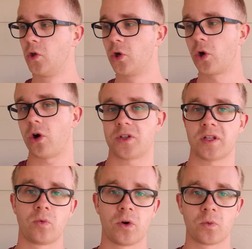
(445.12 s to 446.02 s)
You hurt
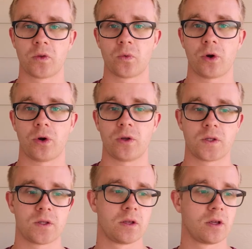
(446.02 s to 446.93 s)
someone with
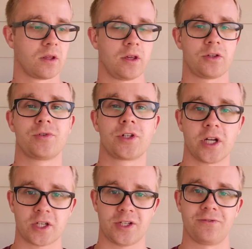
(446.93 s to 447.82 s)
words, there's
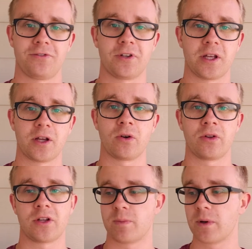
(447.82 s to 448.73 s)
rejection feeling,
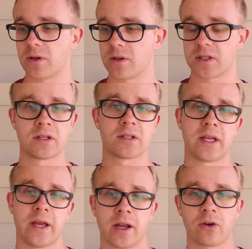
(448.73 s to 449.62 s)
or there's bitterness, there's
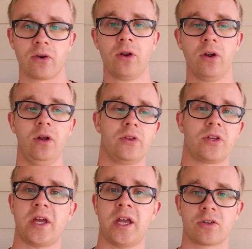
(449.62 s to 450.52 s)
anger,
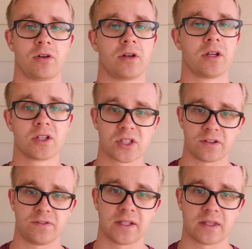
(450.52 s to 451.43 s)
there's hatred,
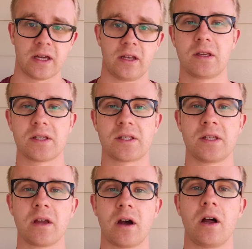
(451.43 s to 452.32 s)
stuff like that.
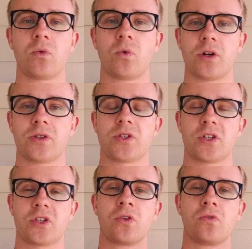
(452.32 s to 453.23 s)
See, God
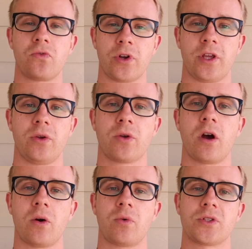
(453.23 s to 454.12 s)
wants to free you.
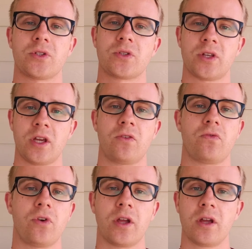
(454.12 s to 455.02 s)
God wants to set you
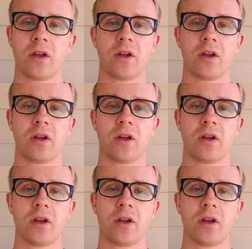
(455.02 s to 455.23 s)
free.